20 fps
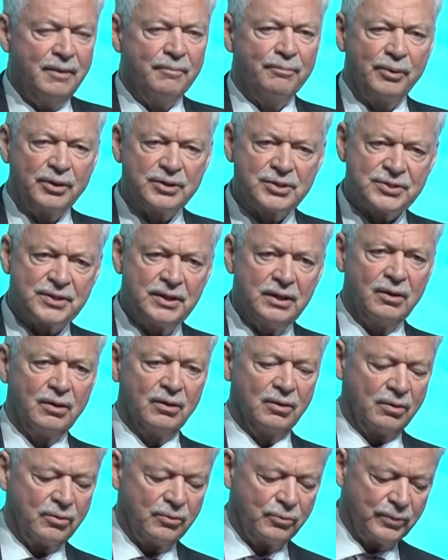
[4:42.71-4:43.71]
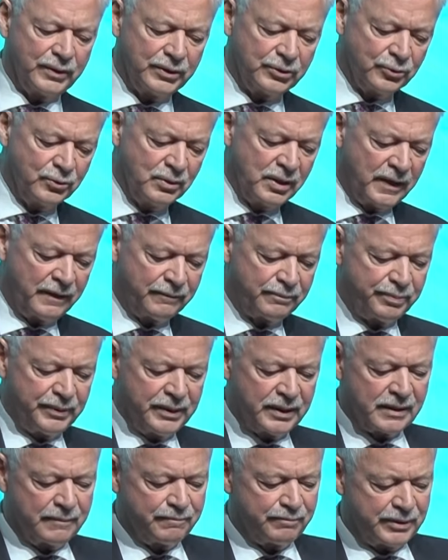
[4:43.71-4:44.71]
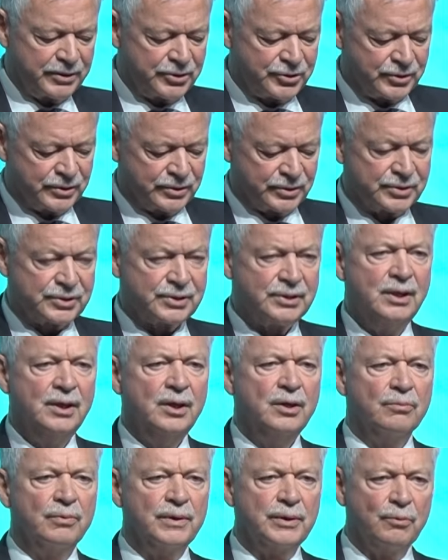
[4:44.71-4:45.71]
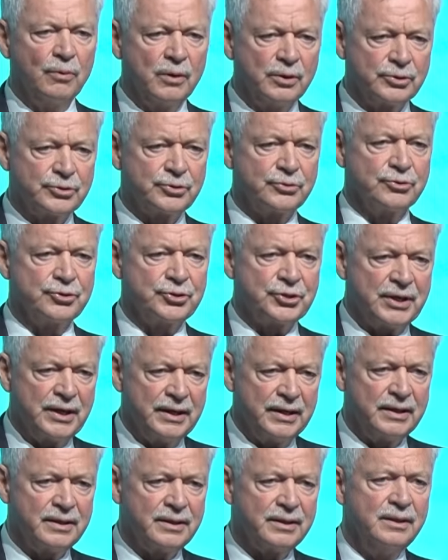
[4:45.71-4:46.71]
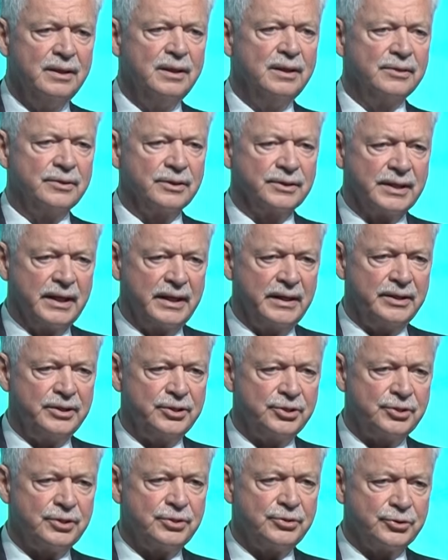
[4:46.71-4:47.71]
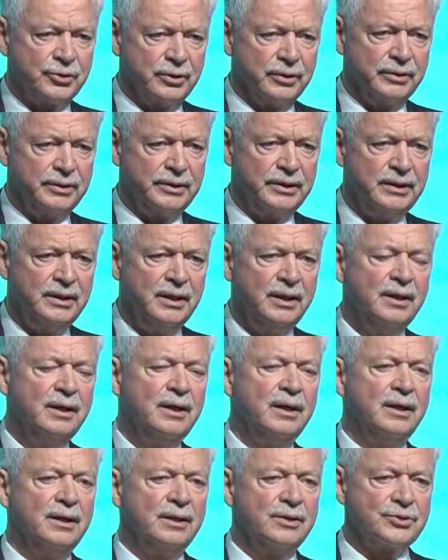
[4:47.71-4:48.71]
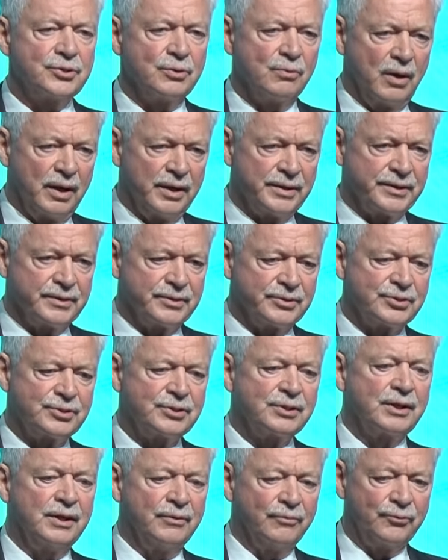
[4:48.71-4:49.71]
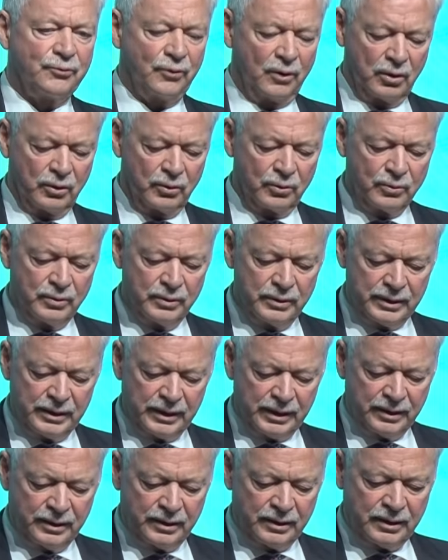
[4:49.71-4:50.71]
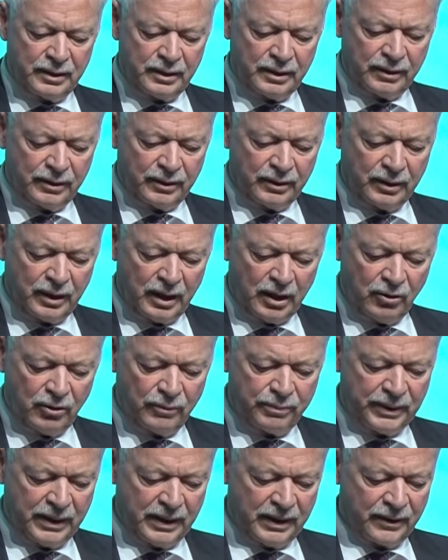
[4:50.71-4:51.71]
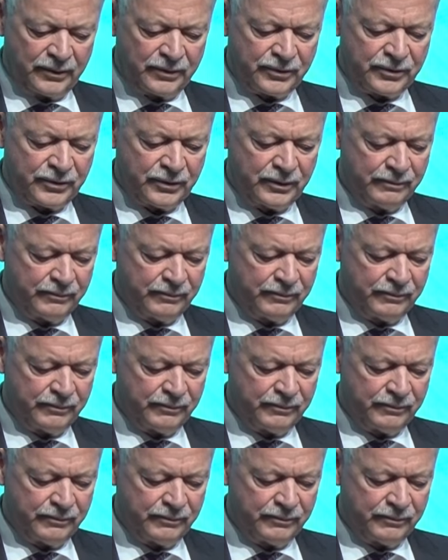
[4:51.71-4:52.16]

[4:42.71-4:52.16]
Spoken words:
But still, we do have big ambitions. We want to share the Danish journey so others can follow in our path.